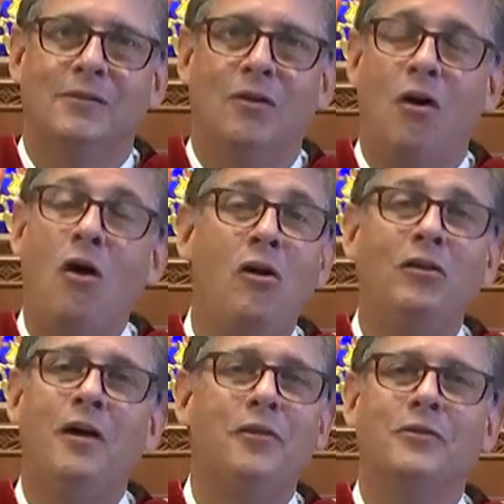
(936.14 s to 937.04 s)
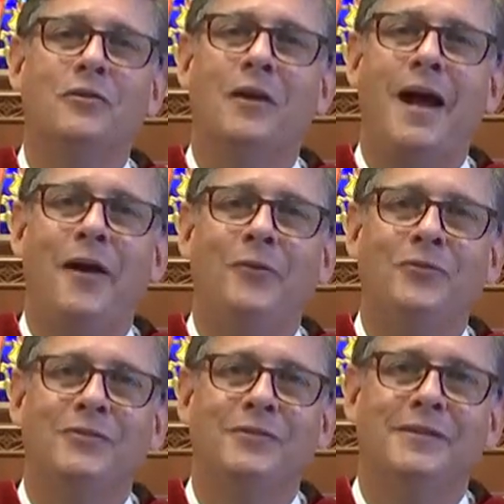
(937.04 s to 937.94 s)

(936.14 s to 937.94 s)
All other ground